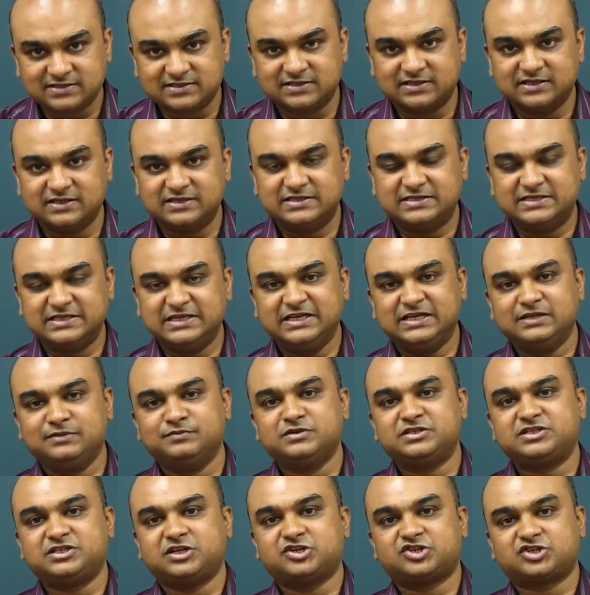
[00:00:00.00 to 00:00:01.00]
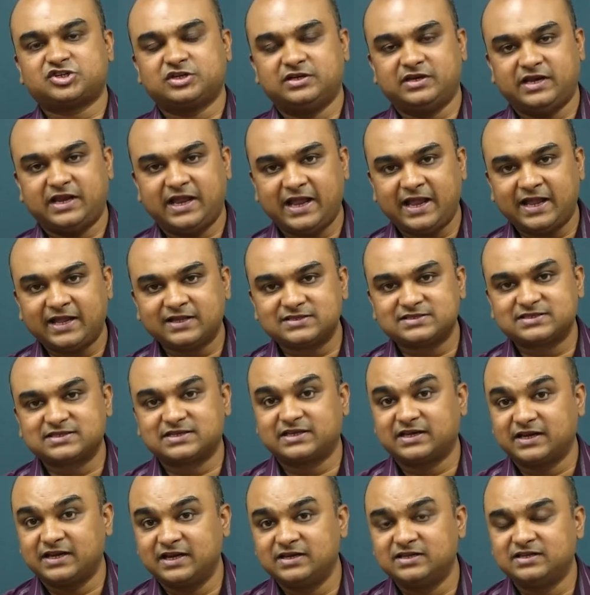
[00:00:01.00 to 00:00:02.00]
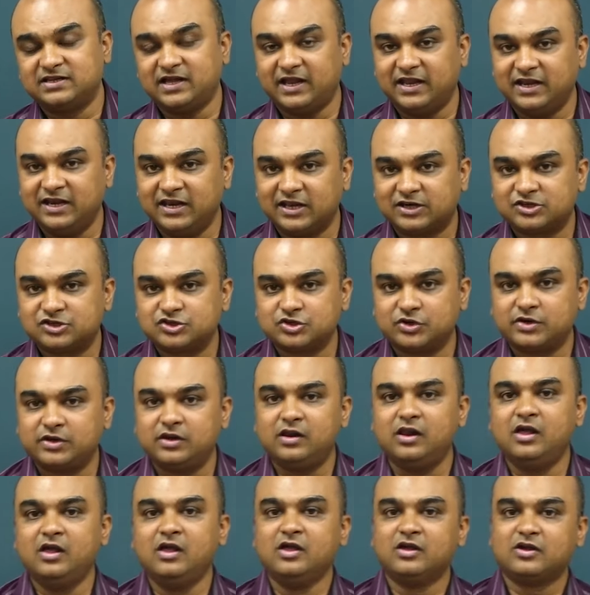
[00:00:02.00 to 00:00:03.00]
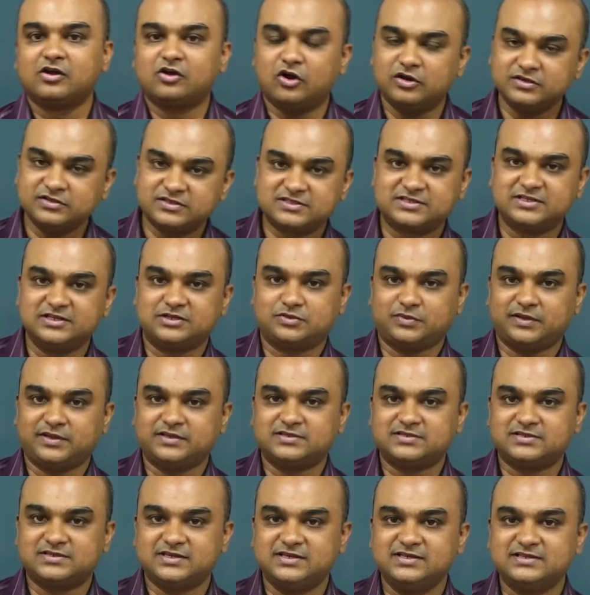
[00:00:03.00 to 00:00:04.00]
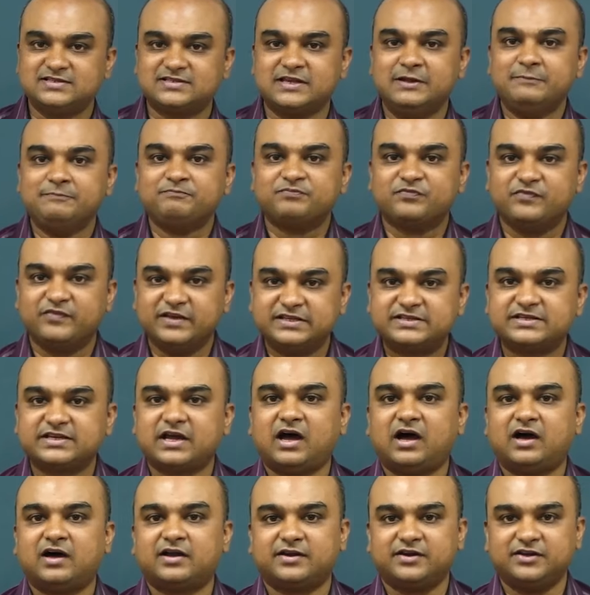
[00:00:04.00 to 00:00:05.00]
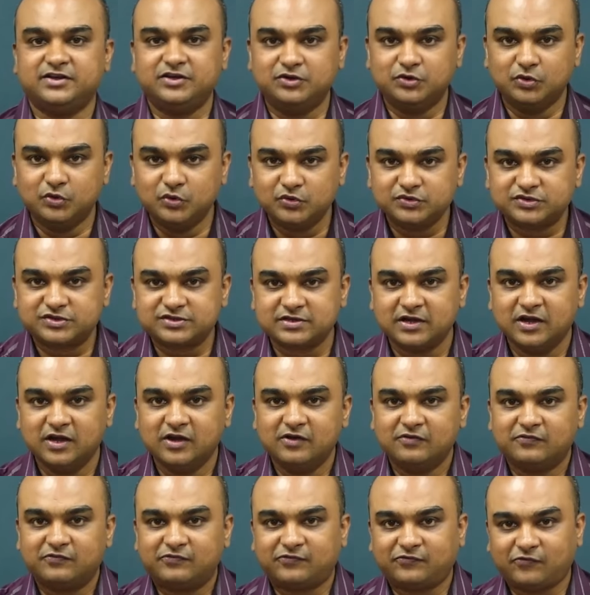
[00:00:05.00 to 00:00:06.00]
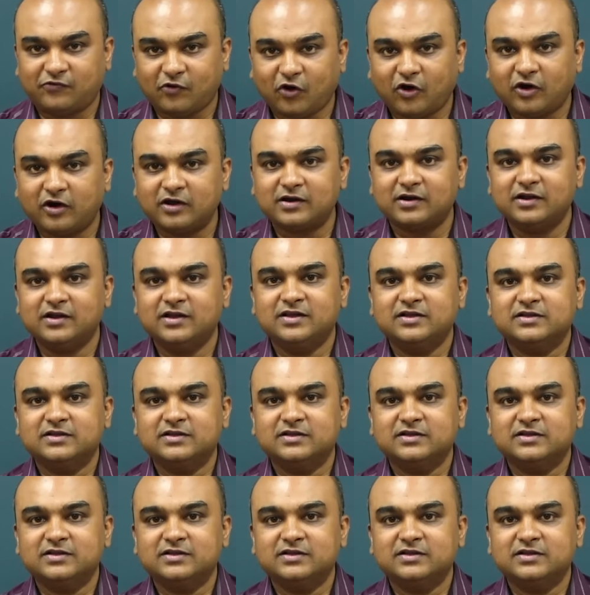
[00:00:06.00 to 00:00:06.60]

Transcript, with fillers: The delimitation acts create the electoral constituencies which are used for